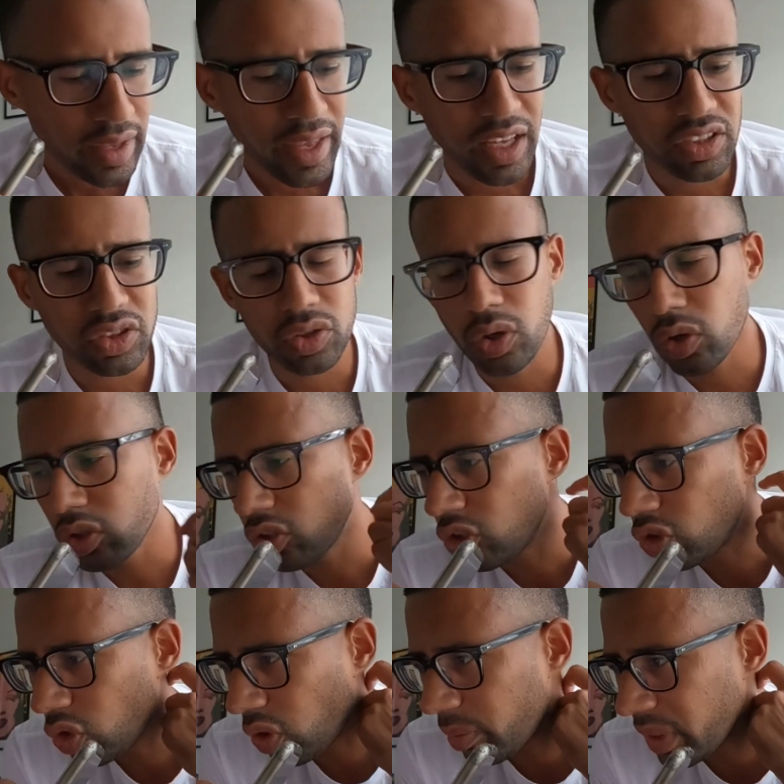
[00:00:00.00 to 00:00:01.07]
Yeah, so
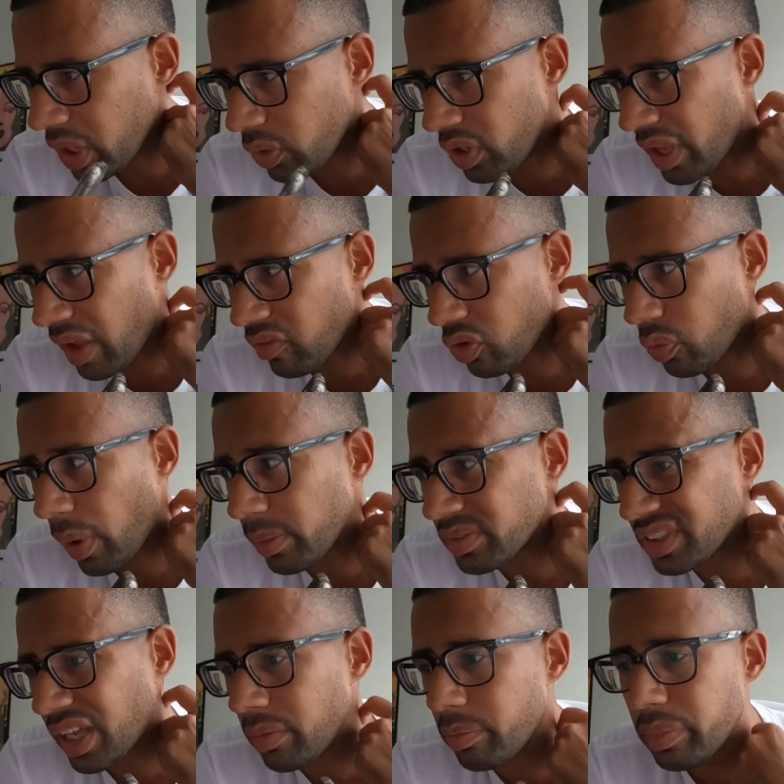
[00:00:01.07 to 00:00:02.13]
you, normally when you have your
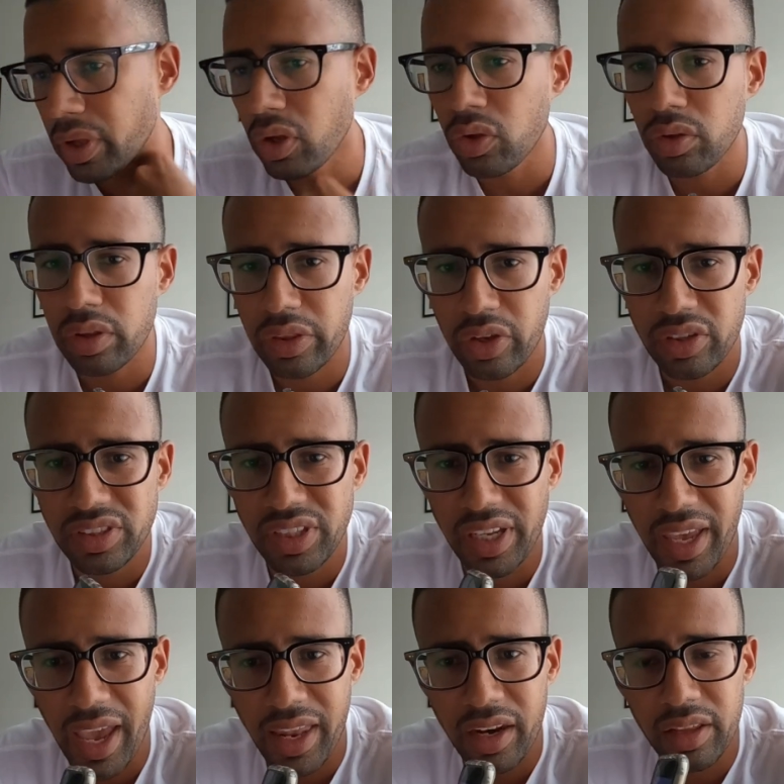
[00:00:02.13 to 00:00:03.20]
website built, there's
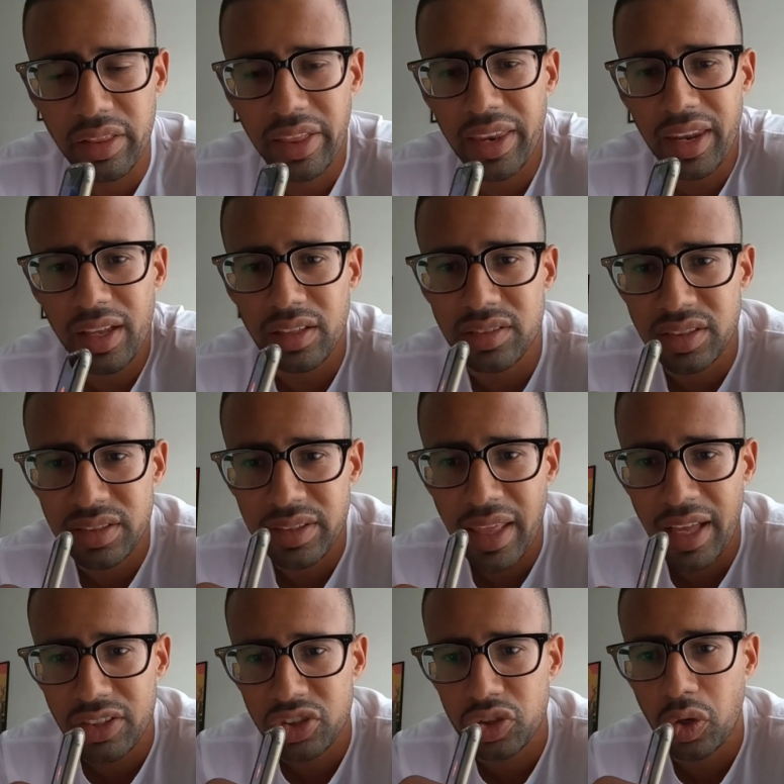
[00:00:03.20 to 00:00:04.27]
like analytics
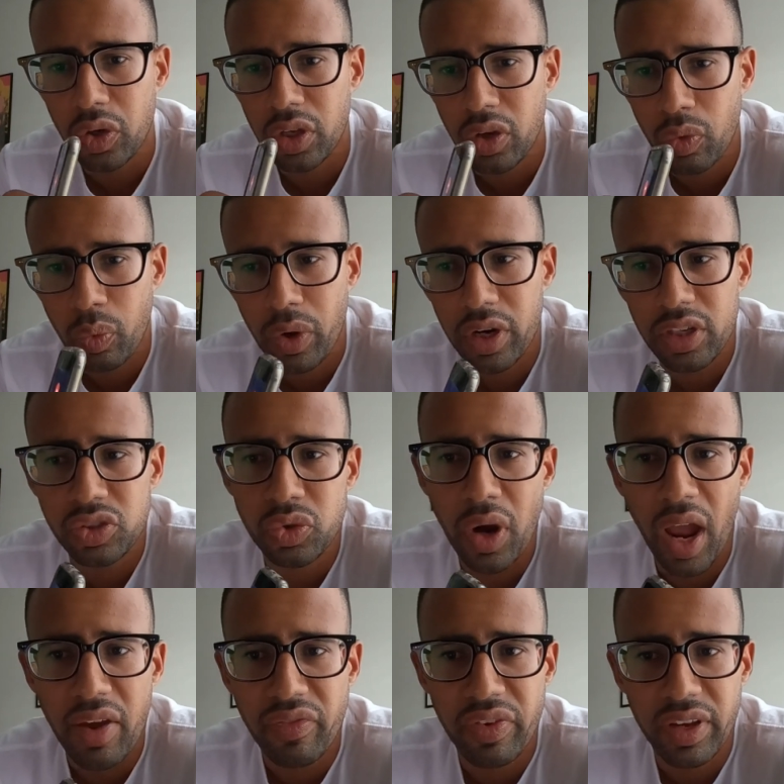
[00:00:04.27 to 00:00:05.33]
that show you where the
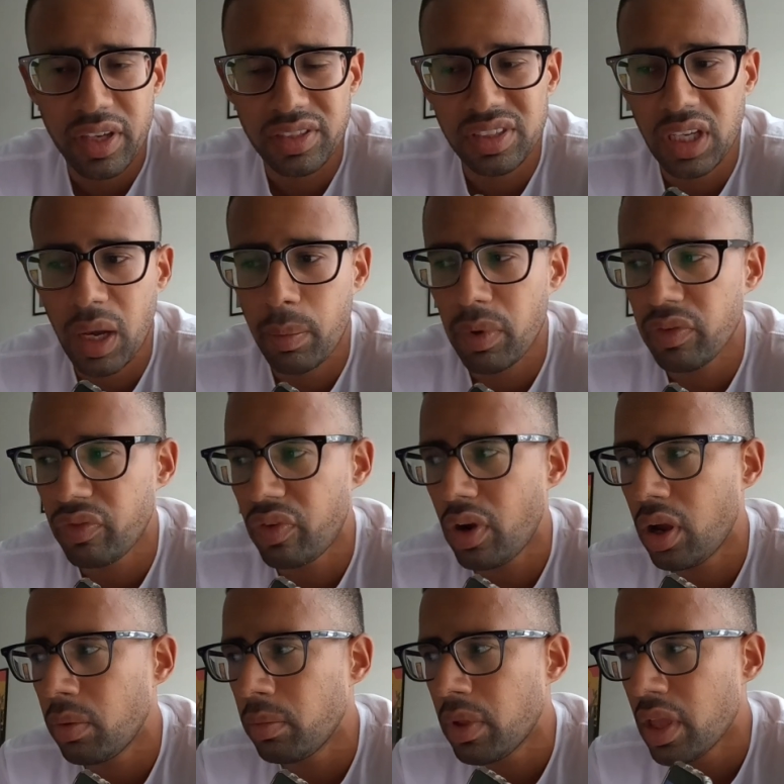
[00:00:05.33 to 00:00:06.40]
traffic is coming
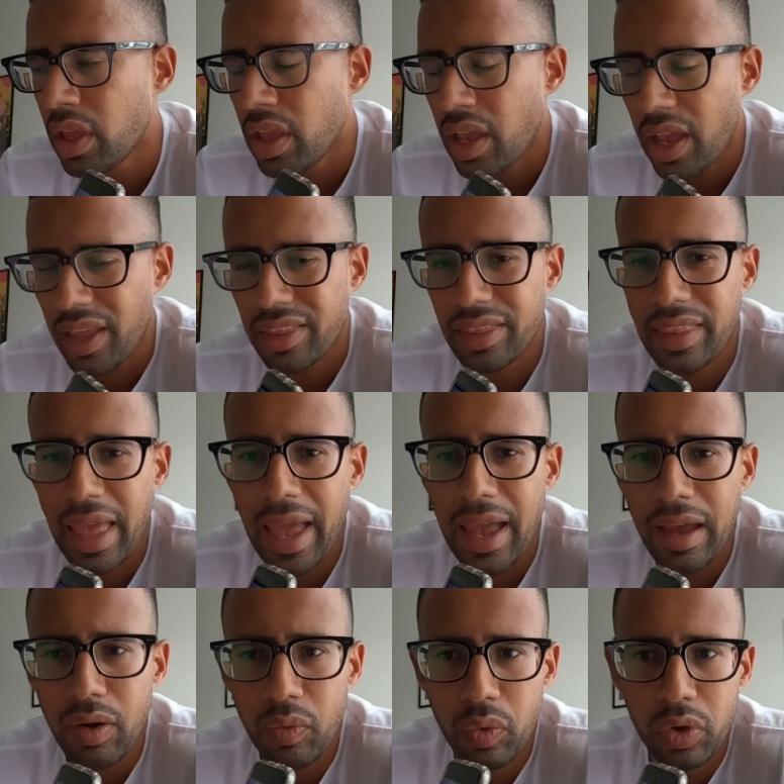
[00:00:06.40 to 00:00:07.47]
from, And
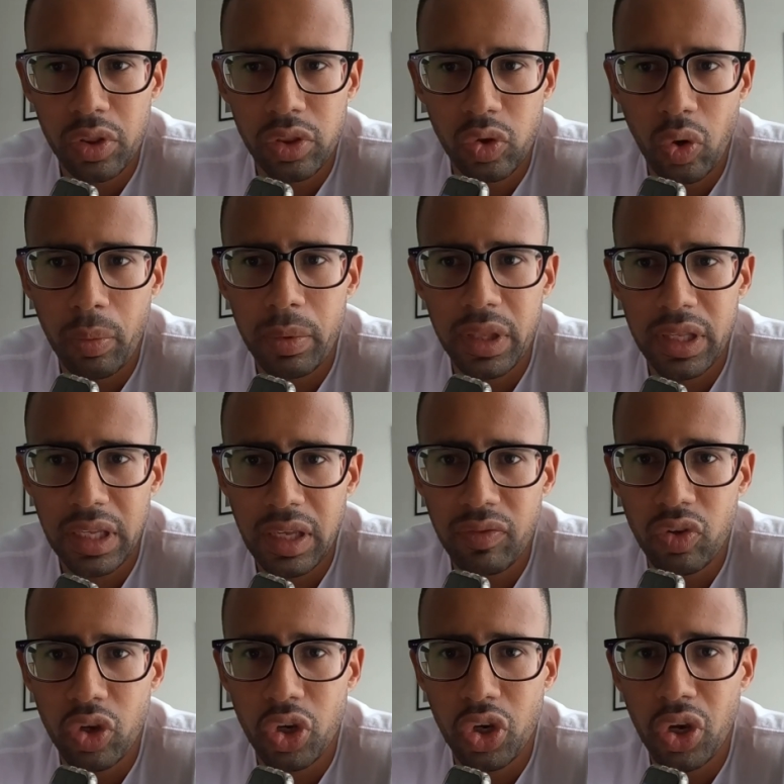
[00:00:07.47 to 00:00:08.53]
that will normally give
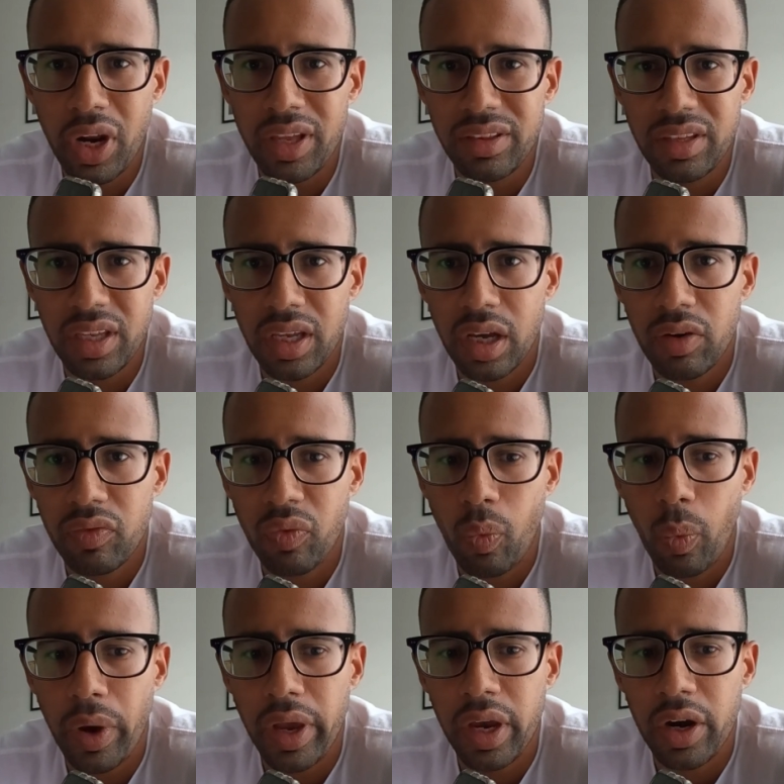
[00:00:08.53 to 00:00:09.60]
you a good idea of
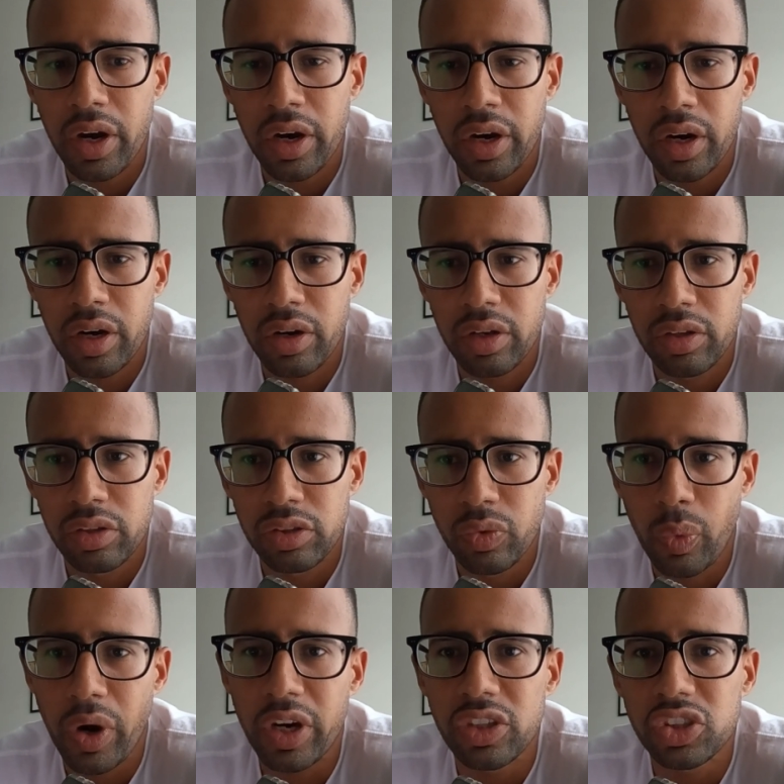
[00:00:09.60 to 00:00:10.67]
where
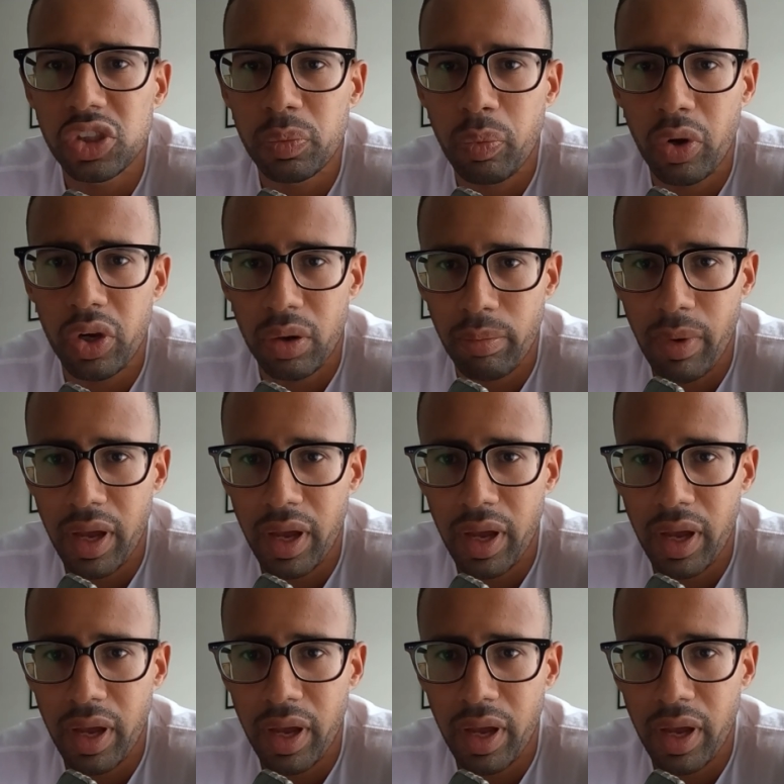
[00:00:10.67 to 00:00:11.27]
you should put your